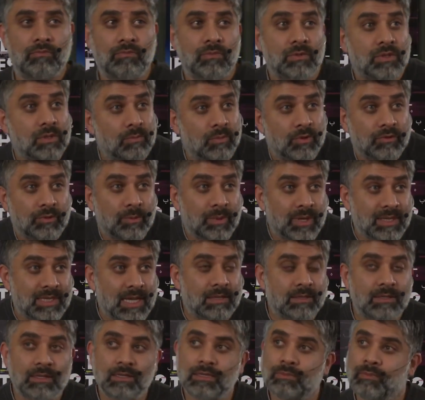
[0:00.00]
some of them are
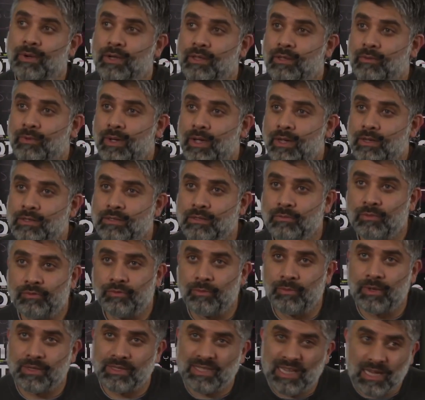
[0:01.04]
dentists, by the way, some of
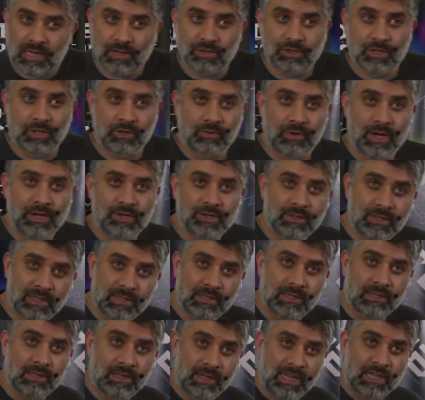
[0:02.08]
them are second generation.
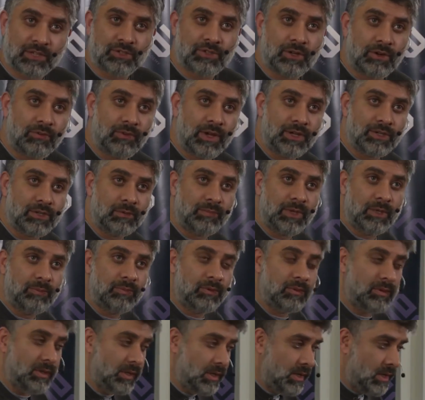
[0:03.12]
These are the next generation
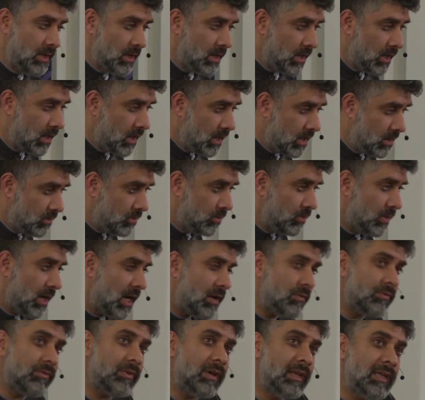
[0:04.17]
people who
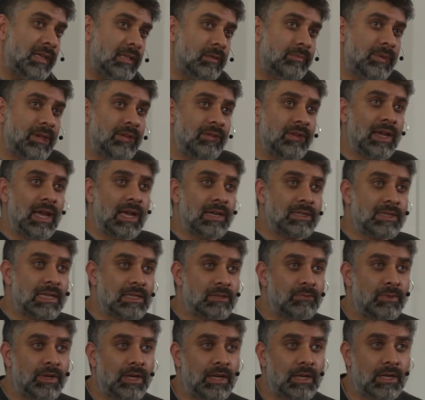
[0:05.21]
have a little bit of
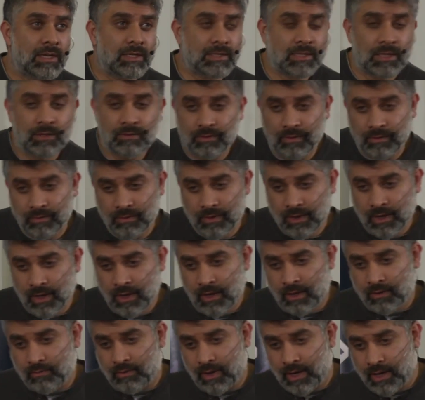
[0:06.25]
excess money. And I said,
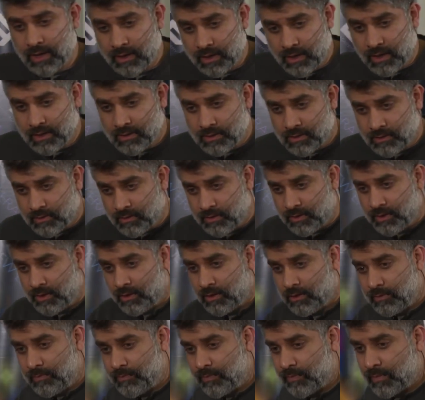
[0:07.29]
right, guys,
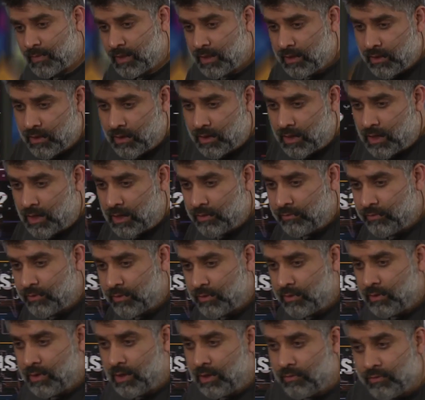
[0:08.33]

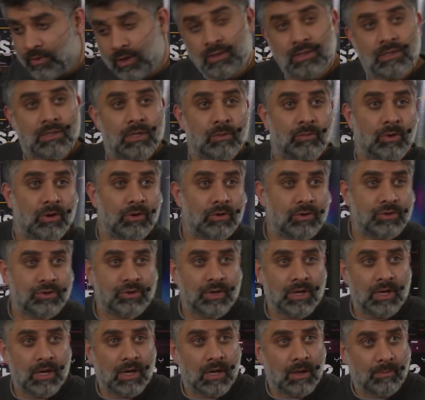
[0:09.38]
I've got this
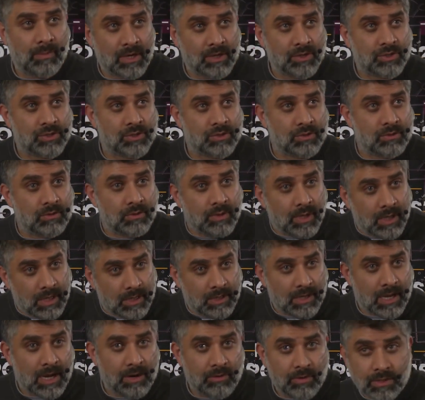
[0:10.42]
laboratory. I managed to
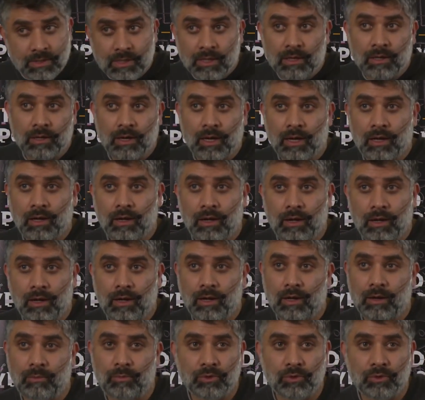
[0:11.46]
inherit a